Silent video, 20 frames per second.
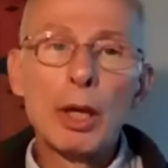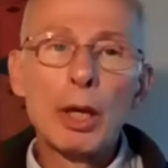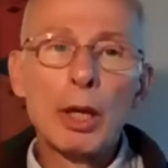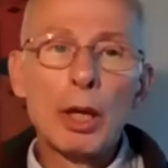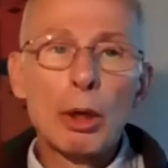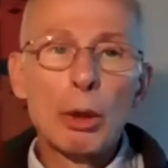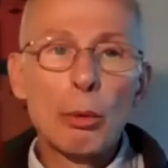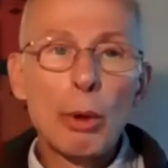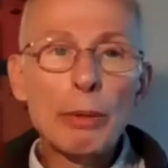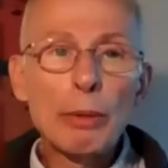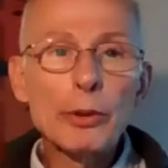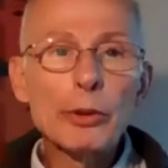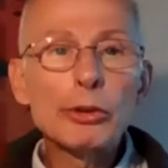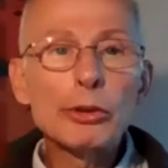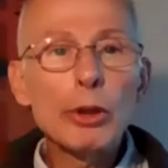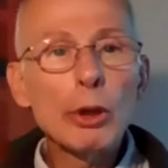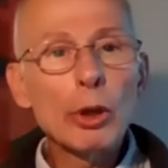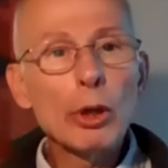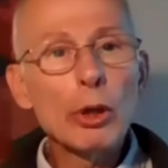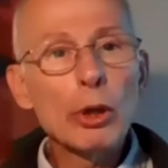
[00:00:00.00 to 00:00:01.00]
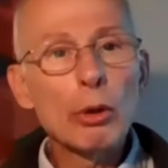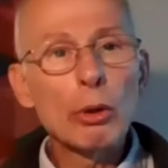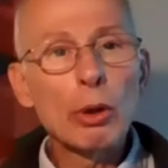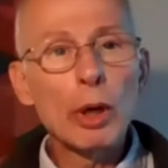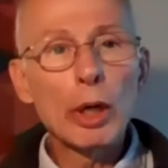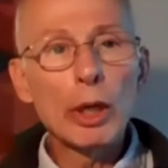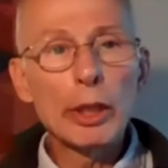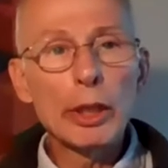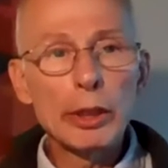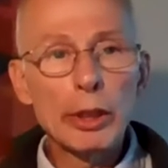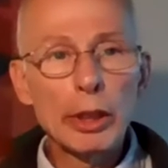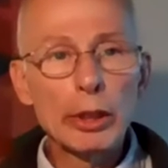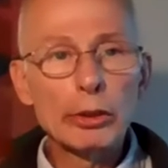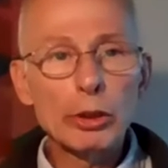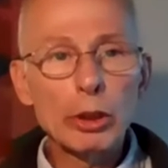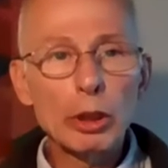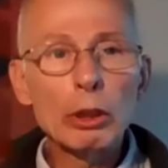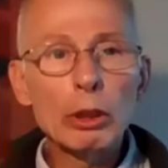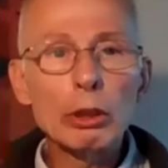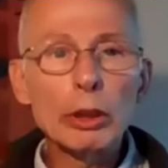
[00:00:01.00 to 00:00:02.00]
Reverend Soto is
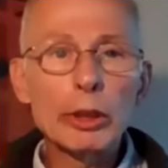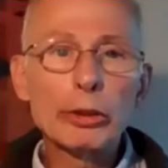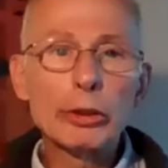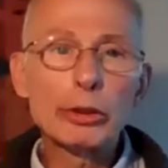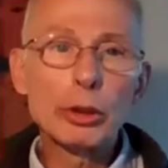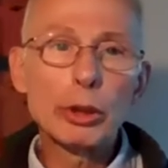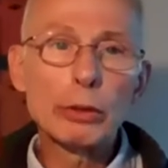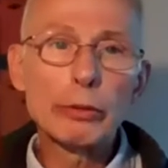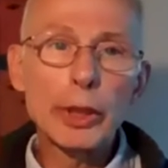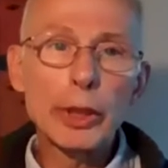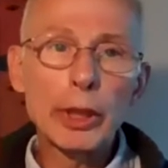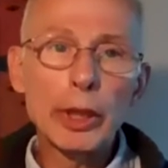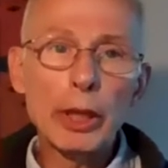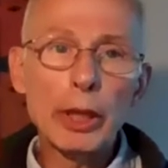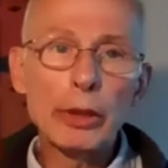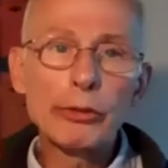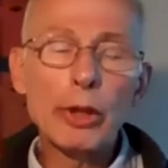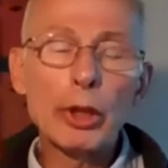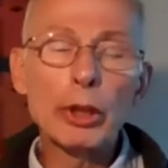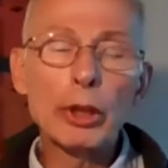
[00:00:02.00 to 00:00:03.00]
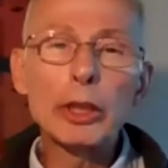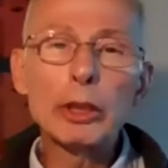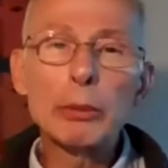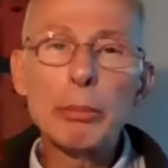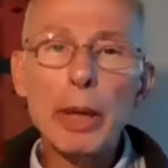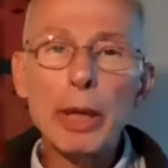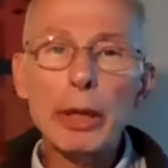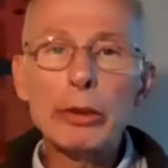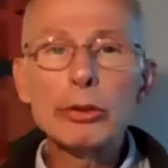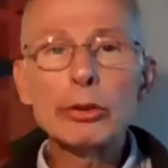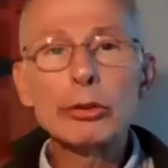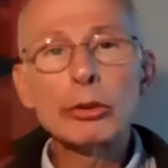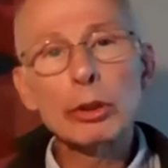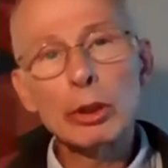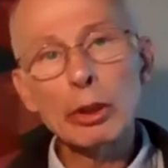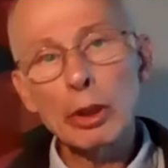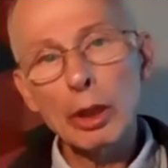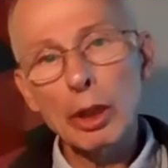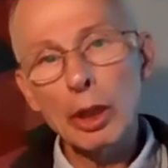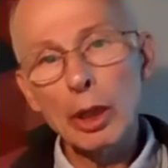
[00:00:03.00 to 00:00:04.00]
currently serving as the lead
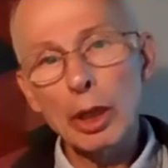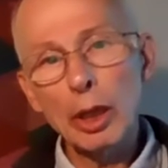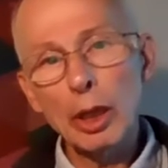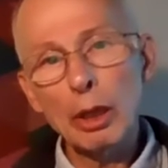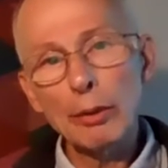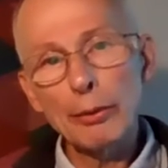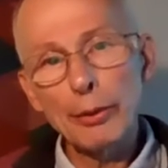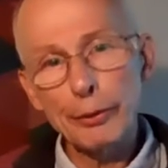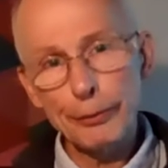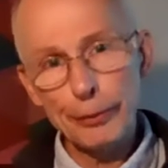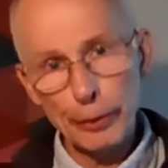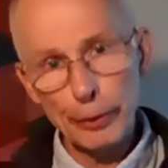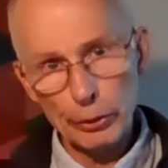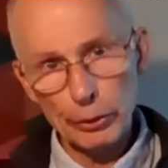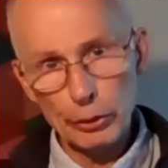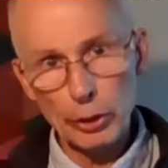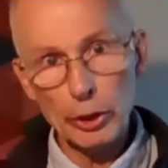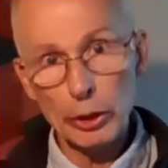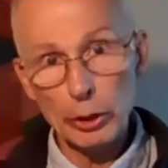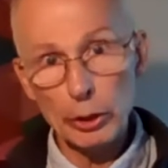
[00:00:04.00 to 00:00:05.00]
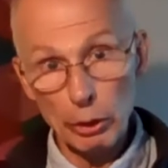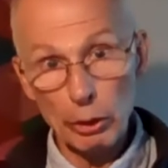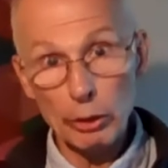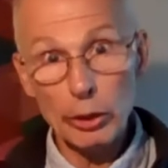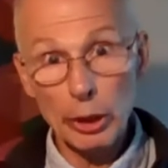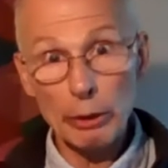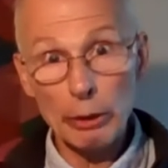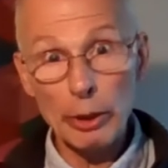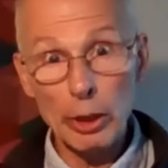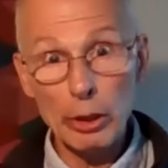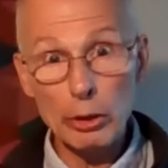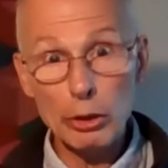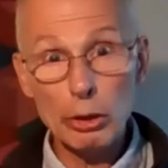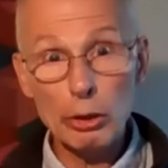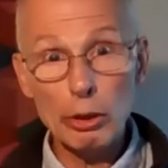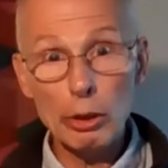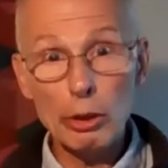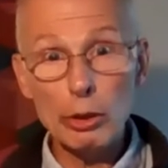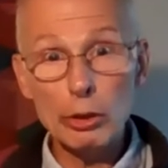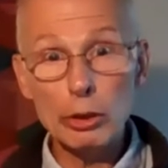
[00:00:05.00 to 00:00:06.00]
minister of the First Unitarian
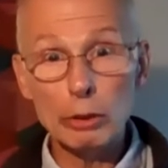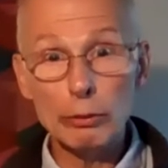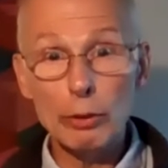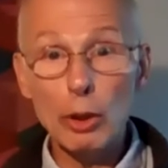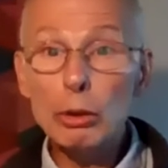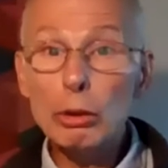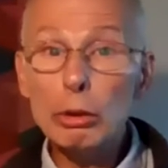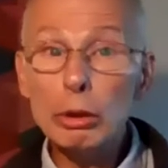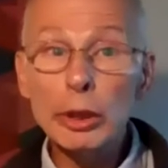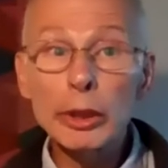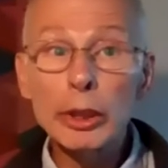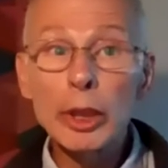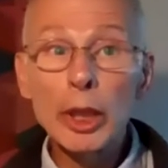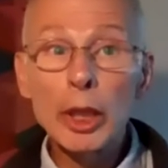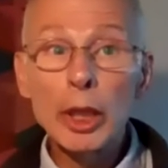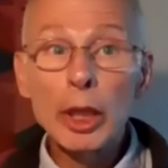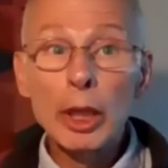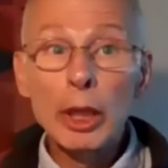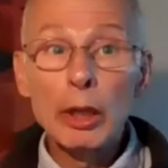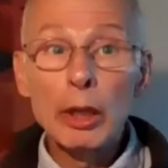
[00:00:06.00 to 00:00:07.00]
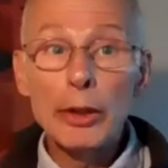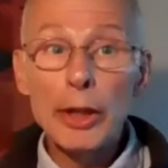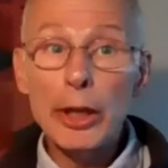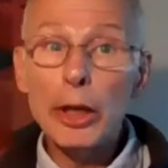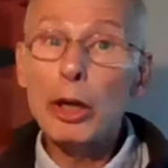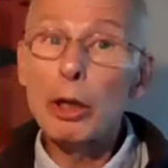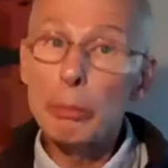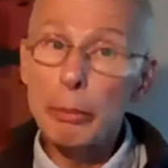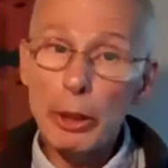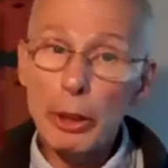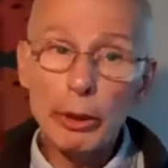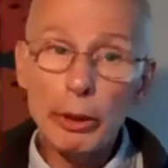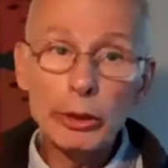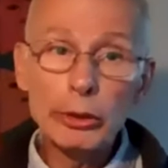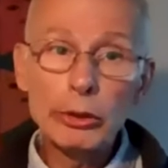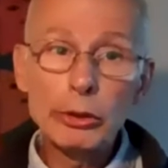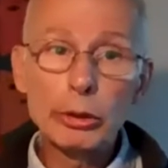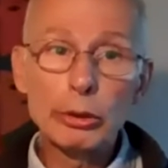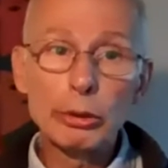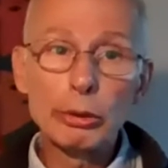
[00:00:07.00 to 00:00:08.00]
Church of Oakland. They are
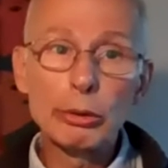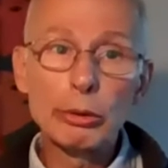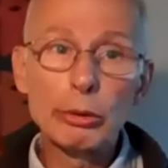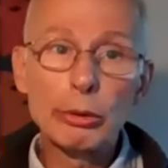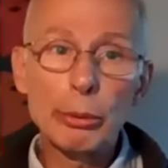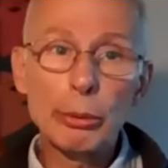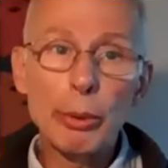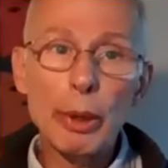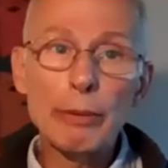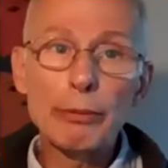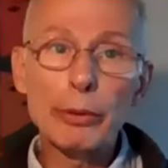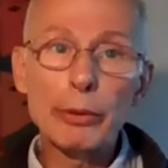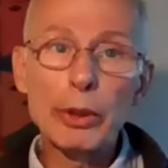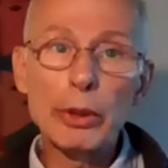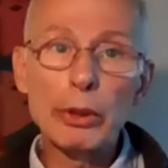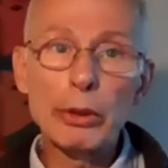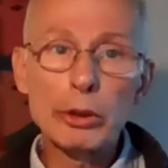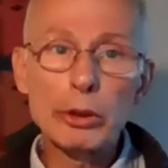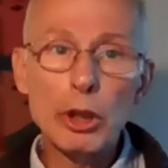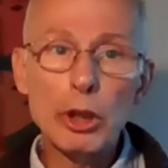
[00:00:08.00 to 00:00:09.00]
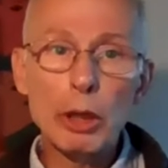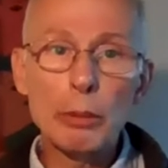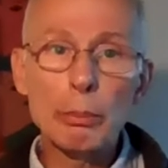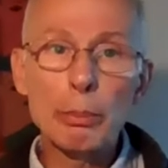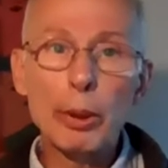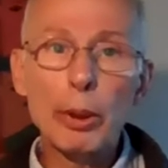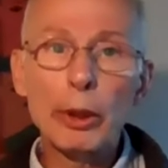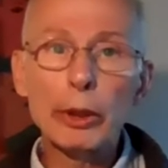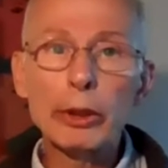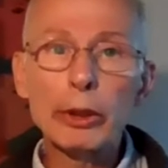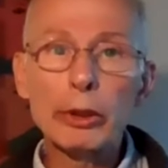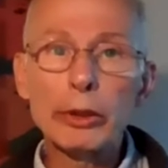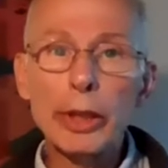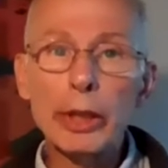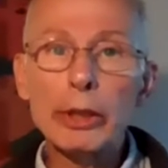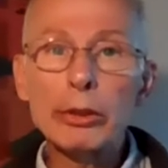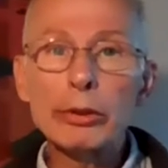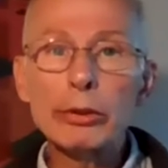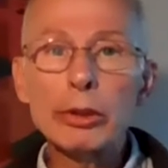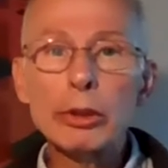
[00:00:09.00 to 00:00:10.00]
married to the Reverend Sean Parker
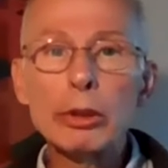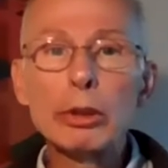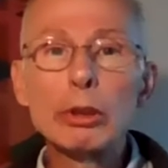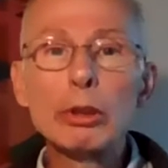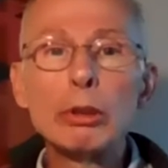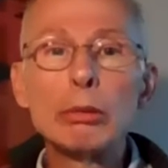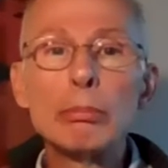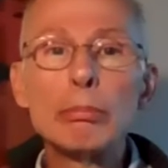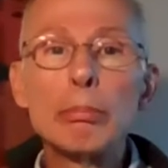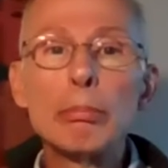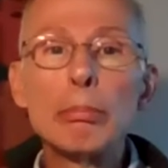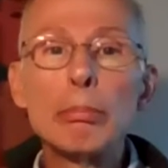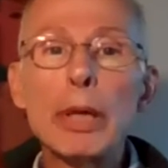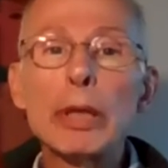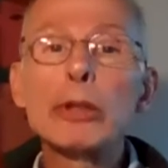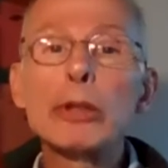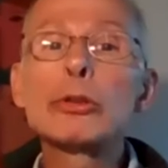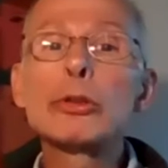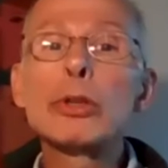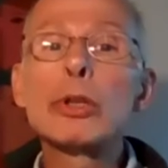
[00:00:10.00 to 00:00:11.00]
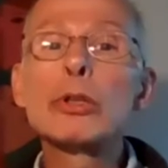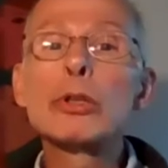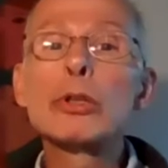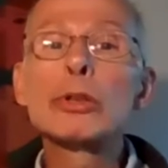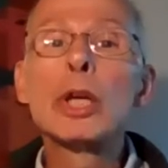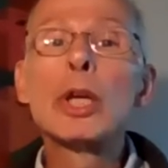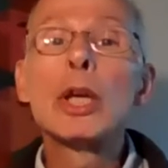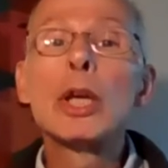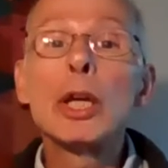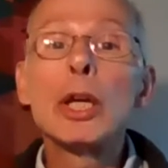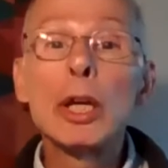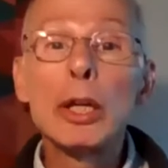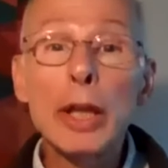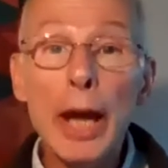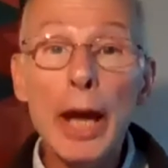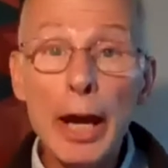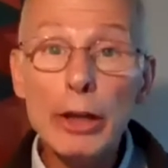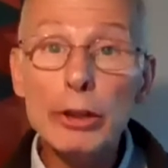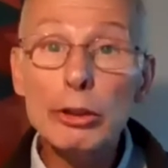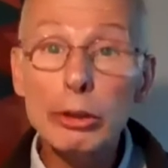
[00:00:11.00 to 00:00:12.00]
Dennison, who ministers in
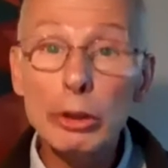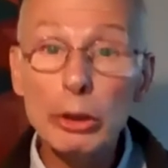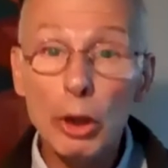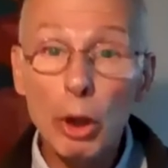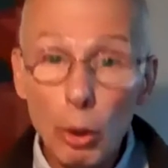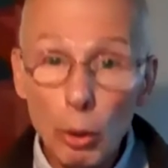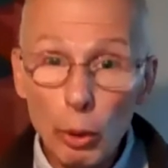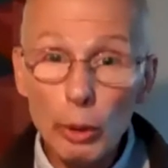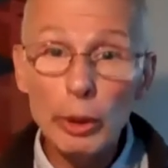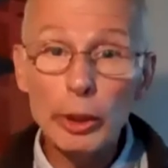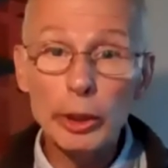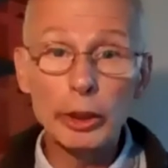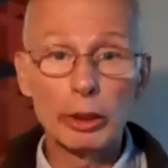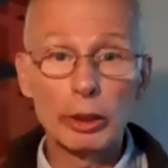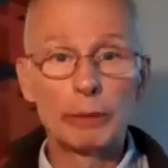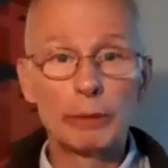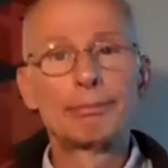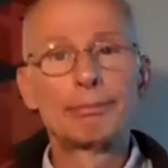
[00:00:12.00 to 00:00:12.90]
Ashland, Oregon.